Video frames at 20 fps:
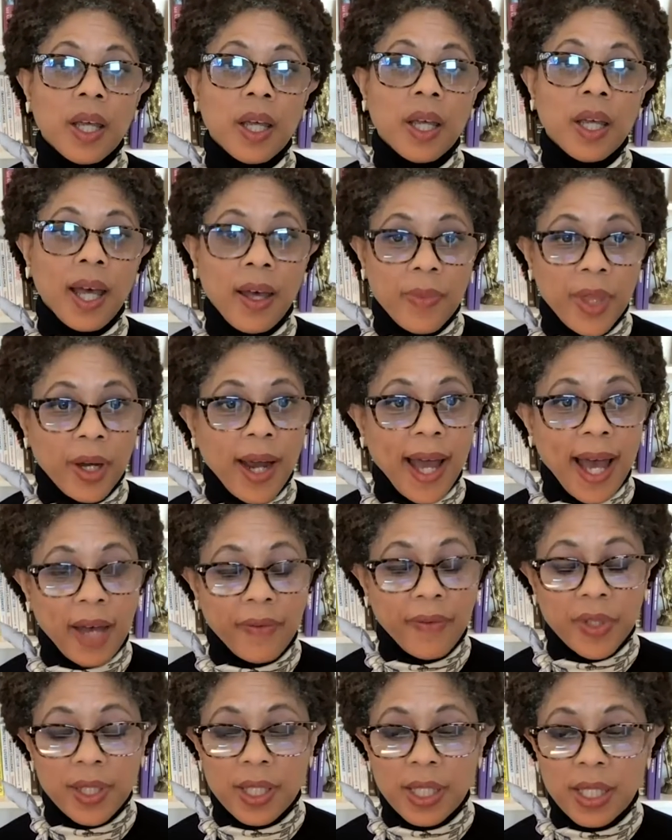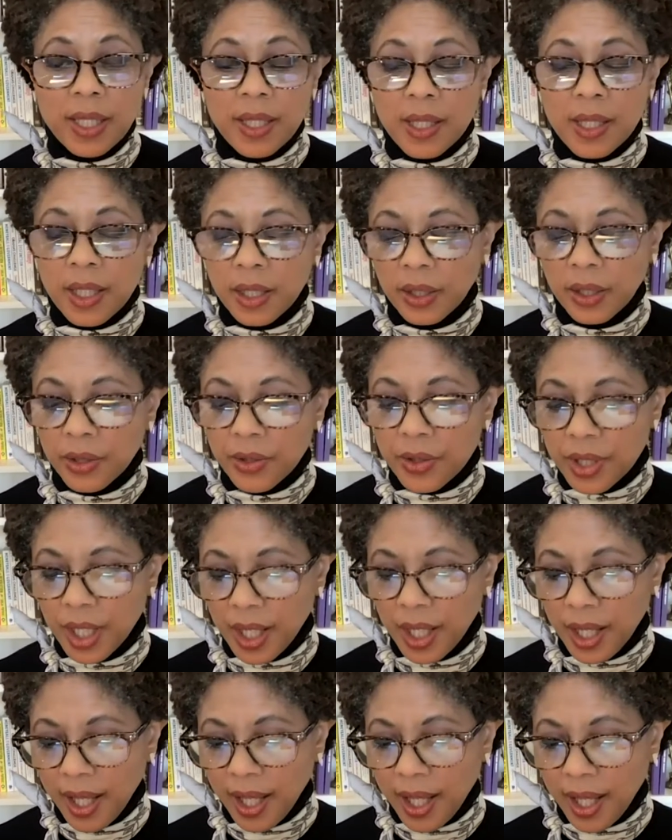and their advocacy skills.
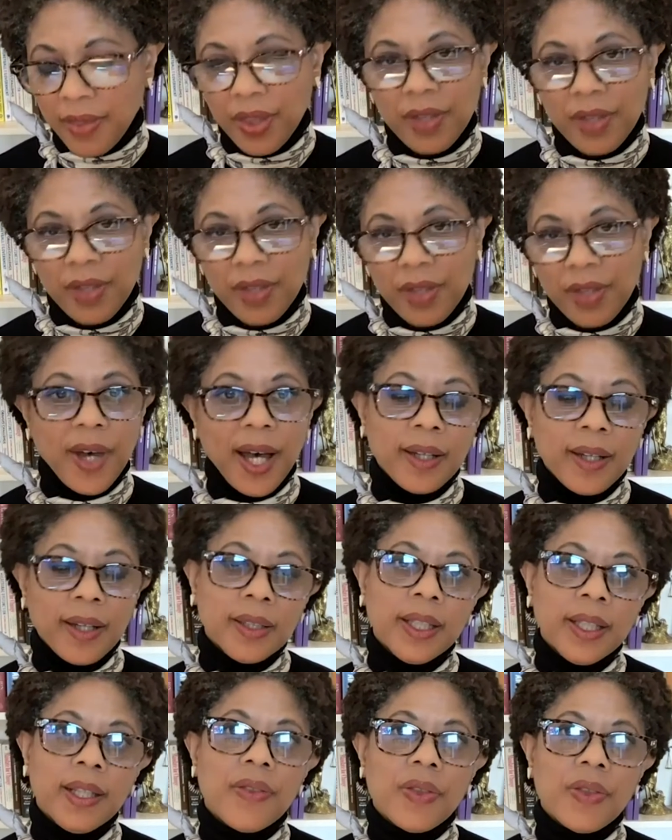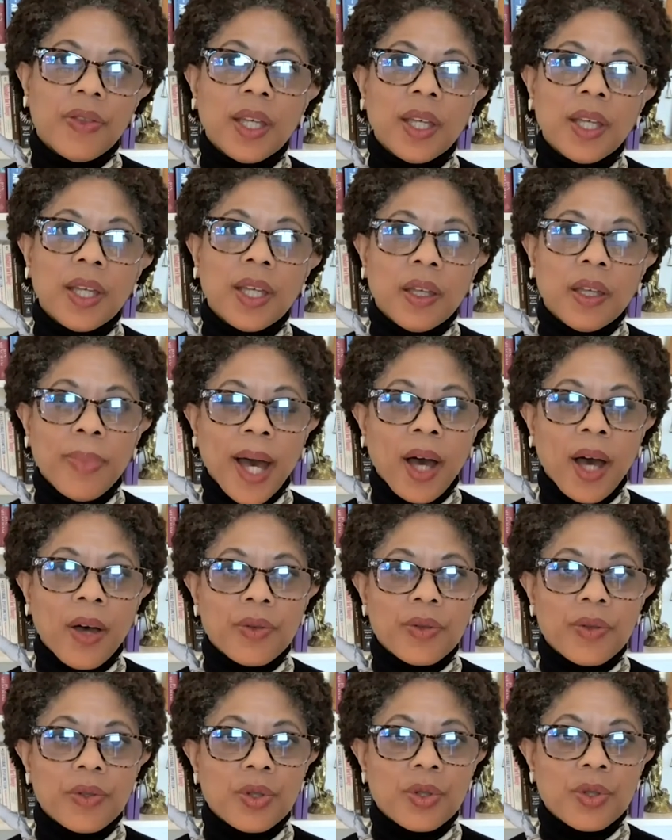And then finally, thinking
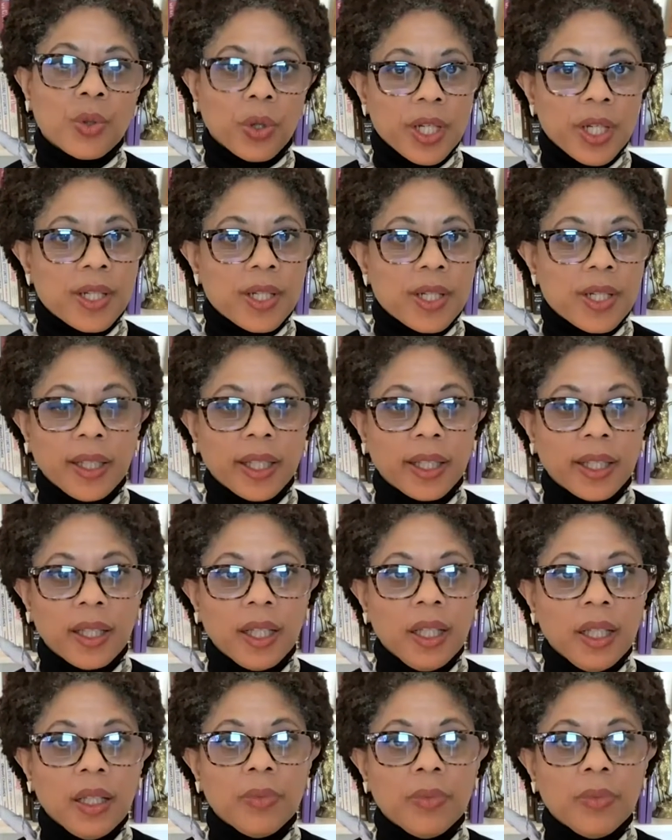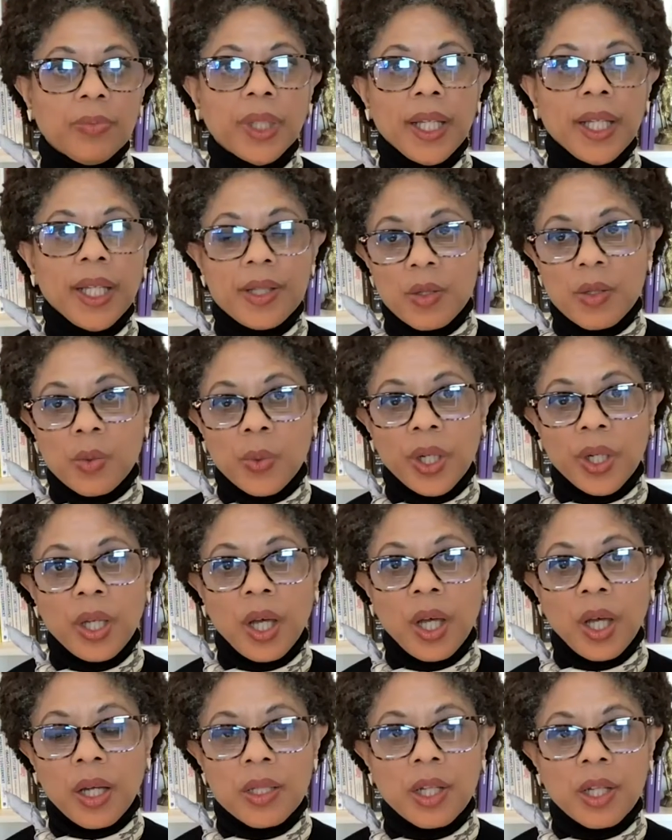about storytelling, places where
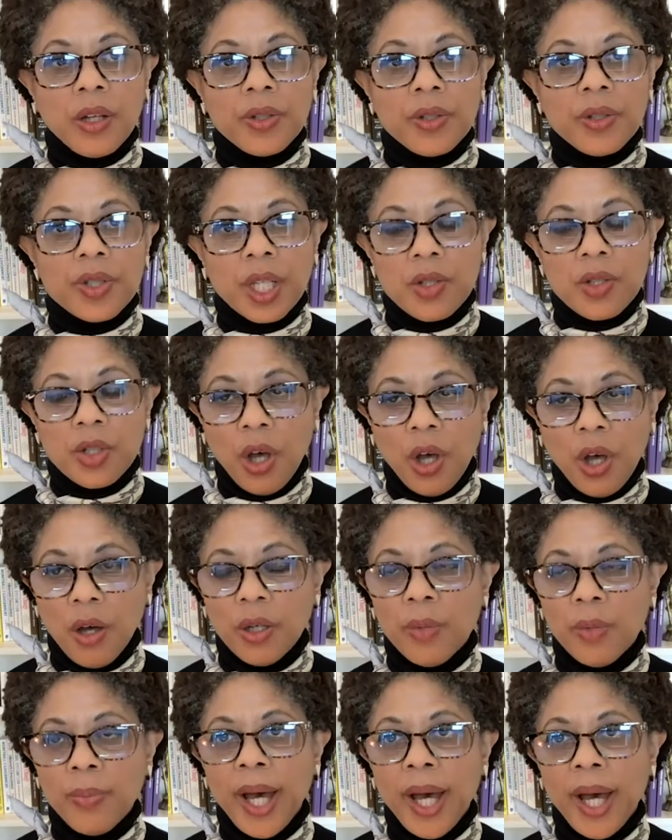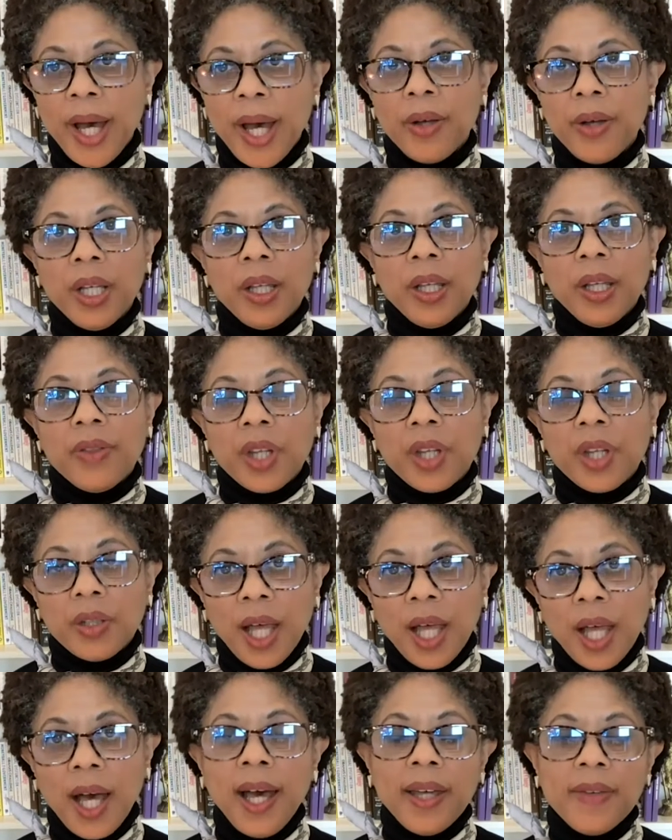young adults can talk about their
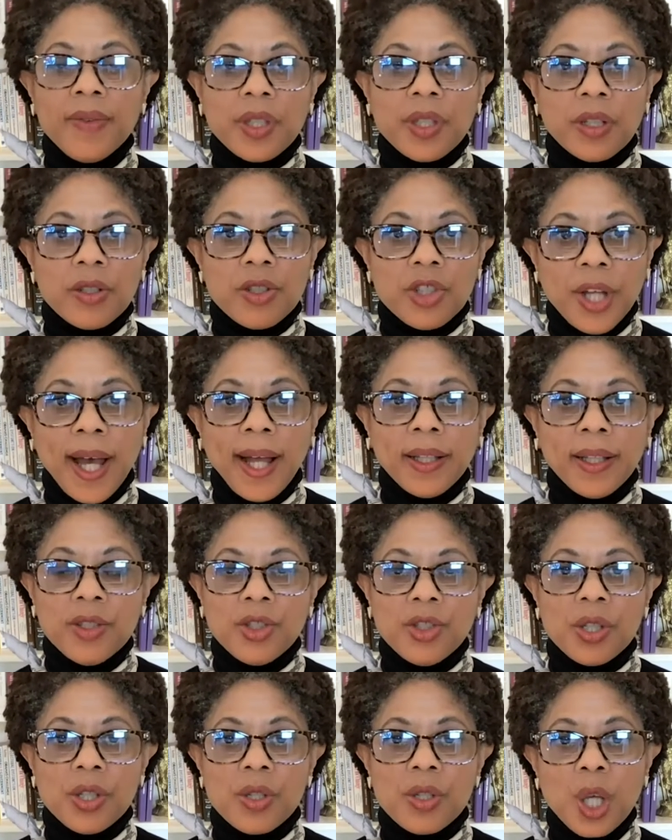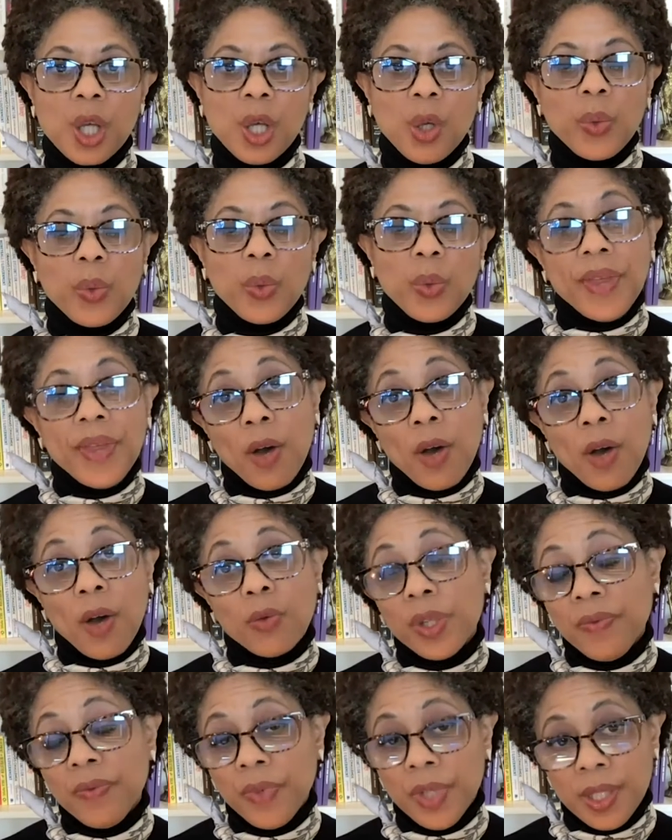lives, their challenges, without
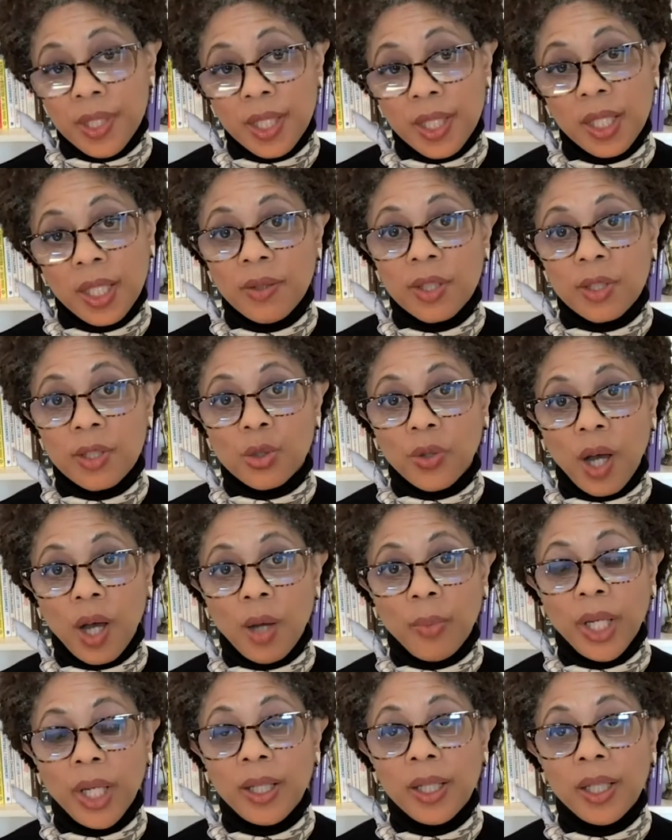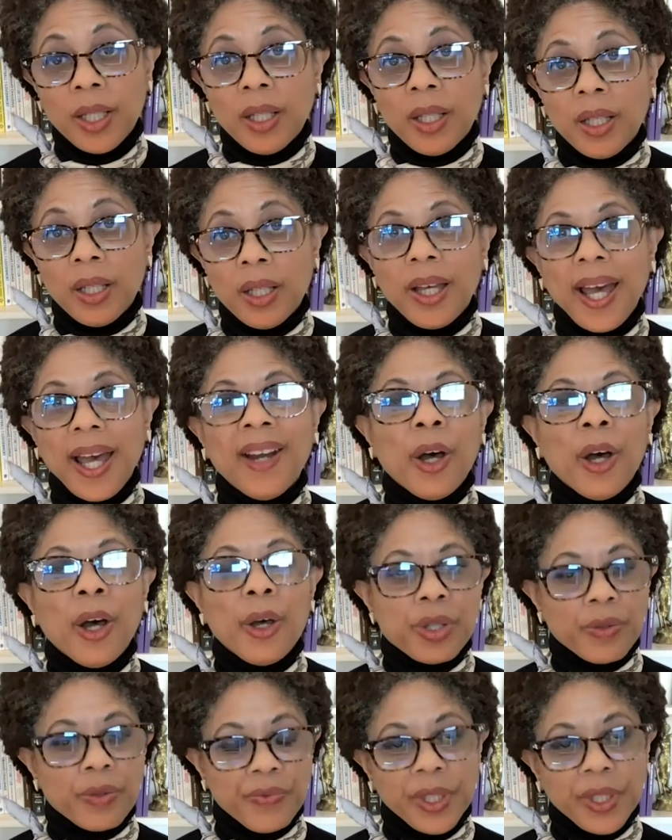revisiting the trauma, and
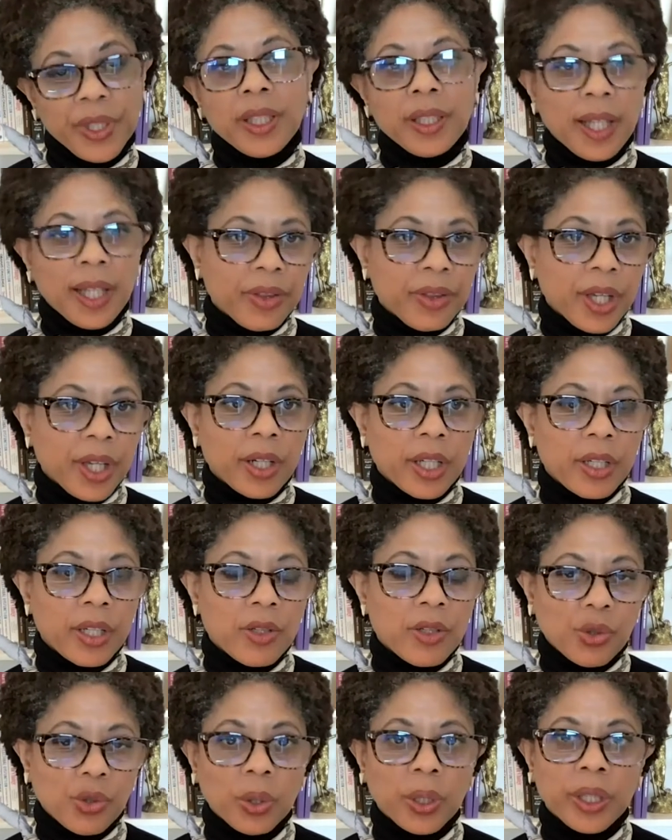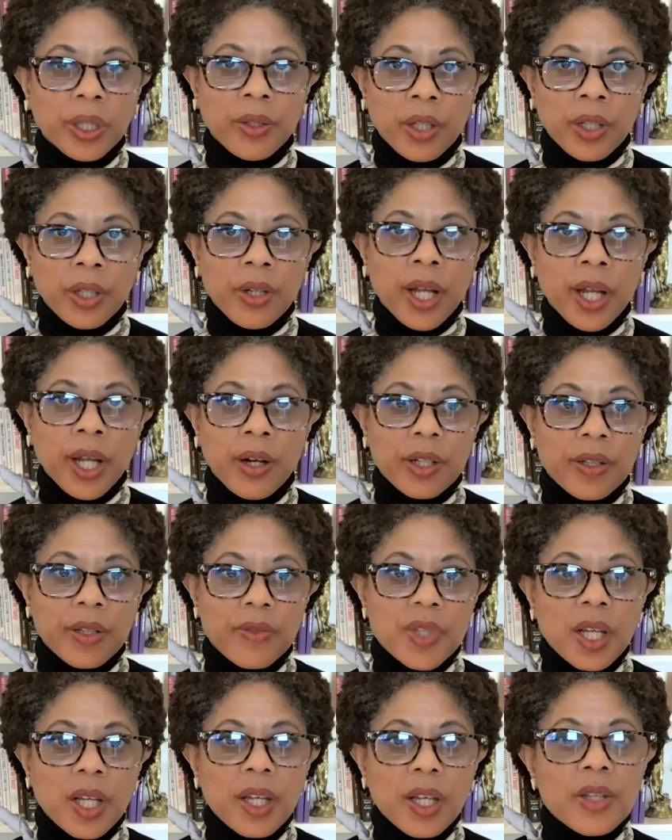also feeling like they're controlling their
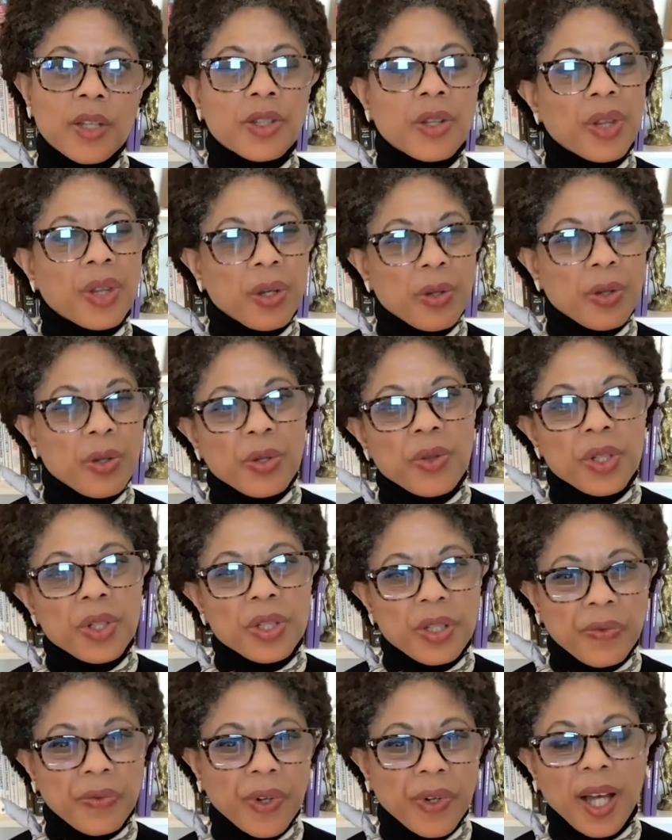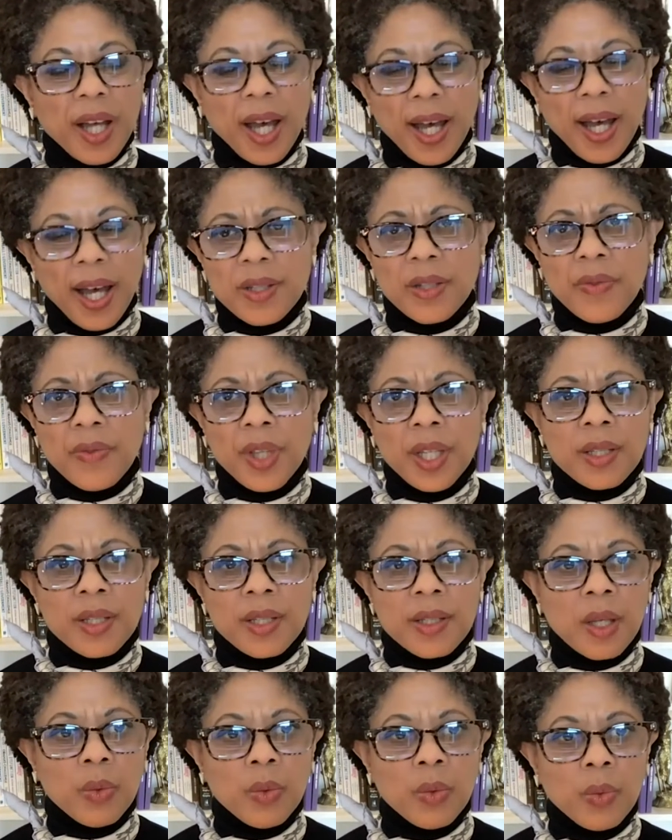narratives. So those are the different kinds of
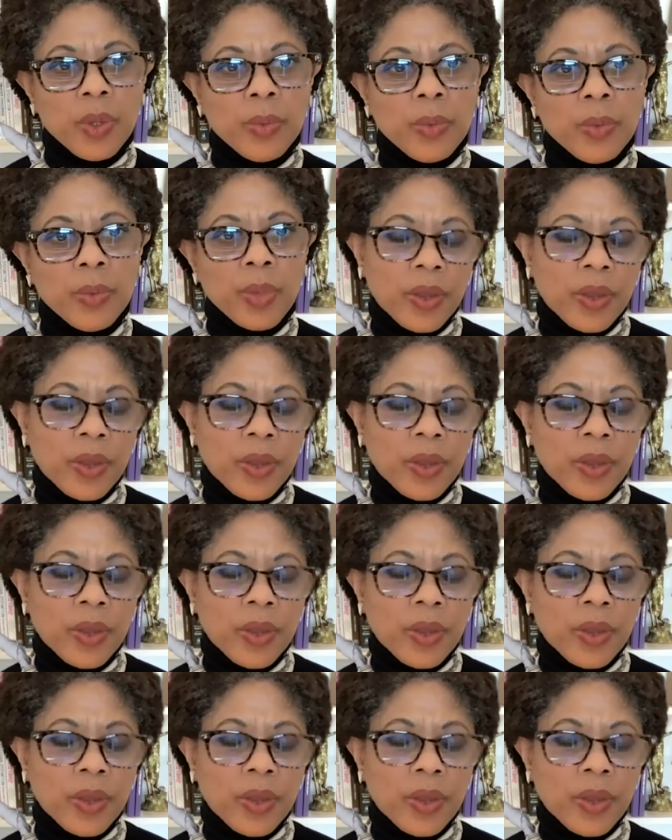things that we've been